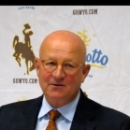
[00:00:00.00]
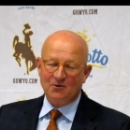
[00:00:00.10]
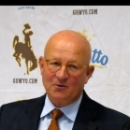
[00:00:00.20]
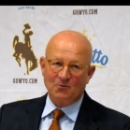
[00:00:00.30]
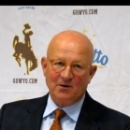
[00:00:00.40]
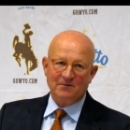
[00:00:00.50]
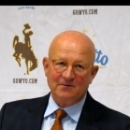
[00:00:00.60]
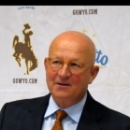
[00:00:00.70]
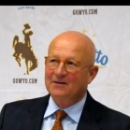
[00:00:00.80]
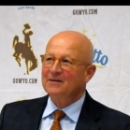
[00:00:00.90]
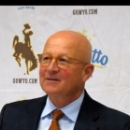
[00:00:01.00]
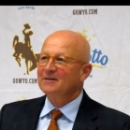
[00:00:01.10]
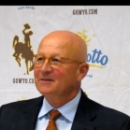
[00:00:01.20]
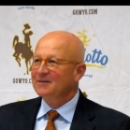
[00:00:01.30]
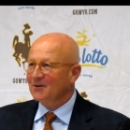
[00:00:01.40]
It's the one in Cowboy.
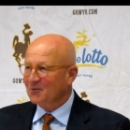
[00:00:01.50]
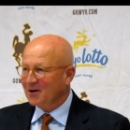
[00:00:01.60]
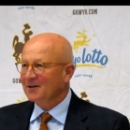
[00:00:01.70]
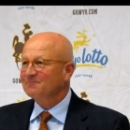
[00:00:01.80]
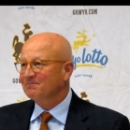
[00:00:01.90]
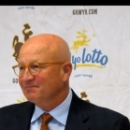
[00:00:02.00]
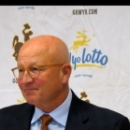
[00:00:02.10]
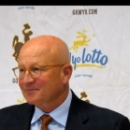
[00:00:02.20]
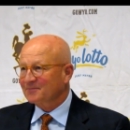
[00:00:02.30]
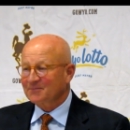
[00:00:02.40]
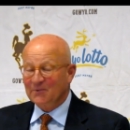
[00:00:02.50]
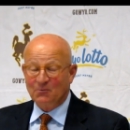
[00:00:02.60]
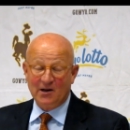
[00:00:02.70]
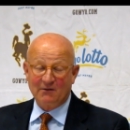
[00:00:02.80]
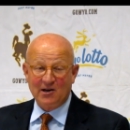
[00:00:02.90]
Okay. I
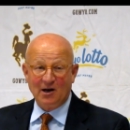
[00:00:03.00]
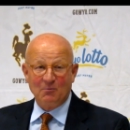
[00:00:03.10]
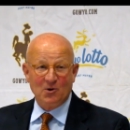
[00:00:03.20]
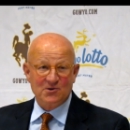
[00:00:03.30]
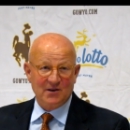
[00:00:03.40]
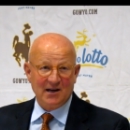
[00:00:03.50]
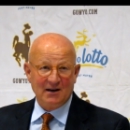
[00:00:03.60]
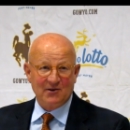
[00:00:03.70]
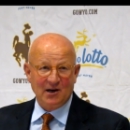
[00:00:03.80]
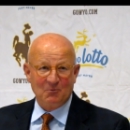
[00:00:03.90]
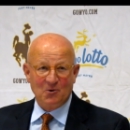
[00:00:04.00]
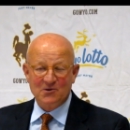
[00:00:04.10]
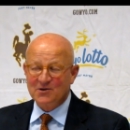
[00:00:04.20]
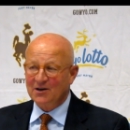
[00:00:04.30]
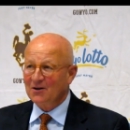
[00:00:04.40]
mean, we have Cowboys and they have
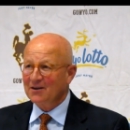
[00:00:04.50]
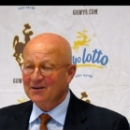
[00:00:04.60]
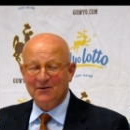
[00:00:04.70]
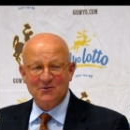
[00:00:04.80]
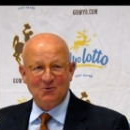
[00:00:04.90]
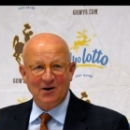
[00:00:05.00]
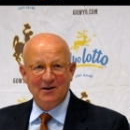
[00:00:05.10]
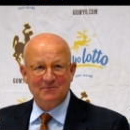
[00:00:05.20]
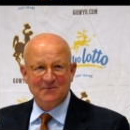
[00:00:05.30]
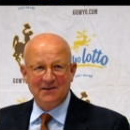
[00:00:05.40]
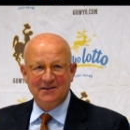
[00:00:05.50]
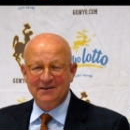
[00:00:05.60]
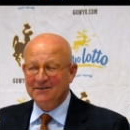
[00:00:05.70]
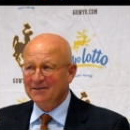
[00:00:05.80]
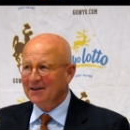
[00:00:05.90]
Cowboys there. I think it's great.
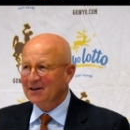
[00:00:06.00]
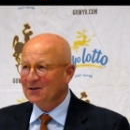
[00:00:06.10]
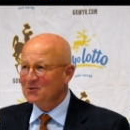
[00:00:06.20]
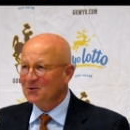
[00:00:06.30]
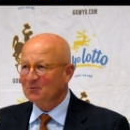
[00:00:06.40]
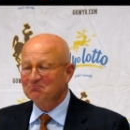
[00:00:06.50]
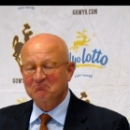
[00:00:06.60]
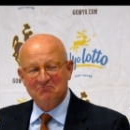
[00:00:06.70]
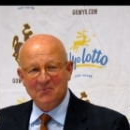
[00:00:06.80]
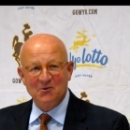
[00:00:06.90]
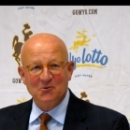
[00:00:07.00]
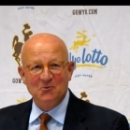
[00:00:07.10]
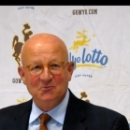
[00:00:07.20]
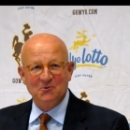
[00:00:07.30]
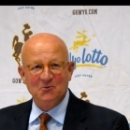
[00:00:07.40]
And so a
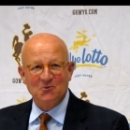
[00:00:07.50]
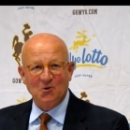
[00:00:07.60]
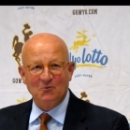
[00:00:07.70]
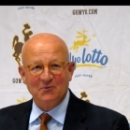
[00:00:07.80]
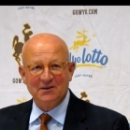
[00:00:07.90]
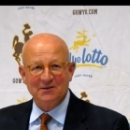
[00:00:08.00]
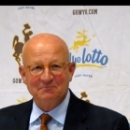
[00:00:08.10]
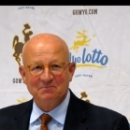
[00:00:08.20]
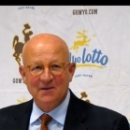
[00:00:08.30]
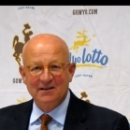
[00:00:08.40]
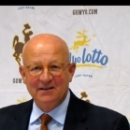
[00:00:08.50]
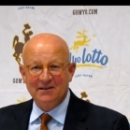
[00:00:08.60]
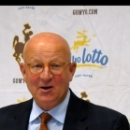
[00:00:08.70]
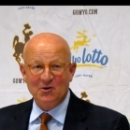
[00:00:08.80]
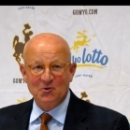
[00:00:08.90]
new trophy, and
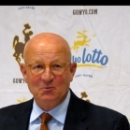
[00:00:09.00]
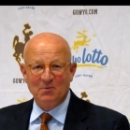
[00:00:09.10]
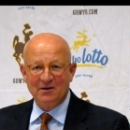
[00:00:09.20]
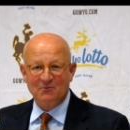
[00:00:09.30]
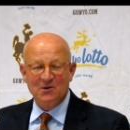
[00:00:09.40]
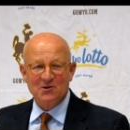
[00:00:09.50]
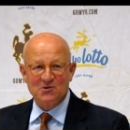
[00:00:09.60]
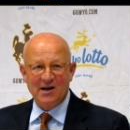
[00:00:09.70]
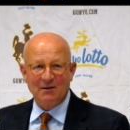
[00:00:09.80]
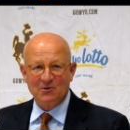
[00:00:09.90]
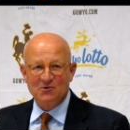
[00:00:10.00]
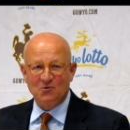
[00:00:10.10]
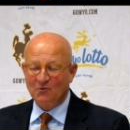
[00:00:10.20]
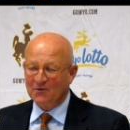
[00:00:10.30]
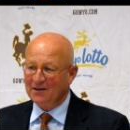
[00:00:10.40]
not new, but a reestablished
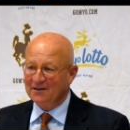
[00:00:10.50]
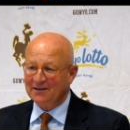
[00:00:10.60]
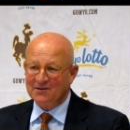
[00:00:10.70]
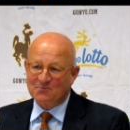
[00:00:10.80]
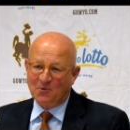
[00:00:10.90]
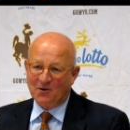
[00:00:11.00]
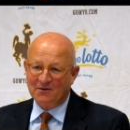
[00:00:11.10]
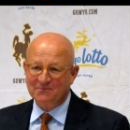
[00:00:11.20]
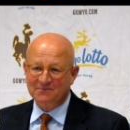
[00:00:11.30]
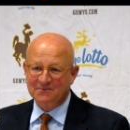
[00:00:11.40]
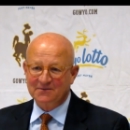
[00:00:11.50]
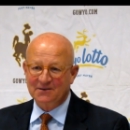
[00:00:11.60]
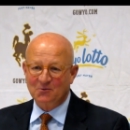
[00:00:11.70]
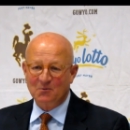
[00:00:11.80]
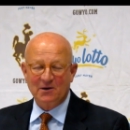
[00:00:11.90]
trophy. I think that's part of
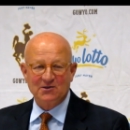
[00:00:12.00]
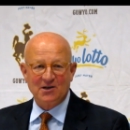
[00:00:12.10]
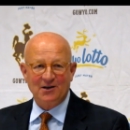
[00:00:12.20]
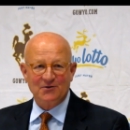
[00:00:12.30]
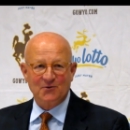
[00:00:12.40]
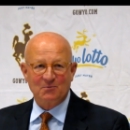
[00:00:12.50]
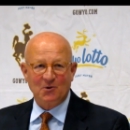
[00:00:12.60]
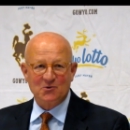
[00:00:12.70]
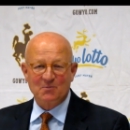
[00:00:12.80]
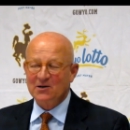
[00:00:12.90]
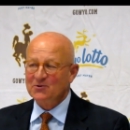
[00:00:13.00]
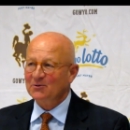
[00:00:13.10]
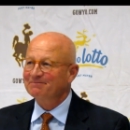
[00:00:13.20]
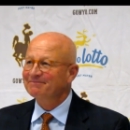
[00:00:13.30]
what makes college football special.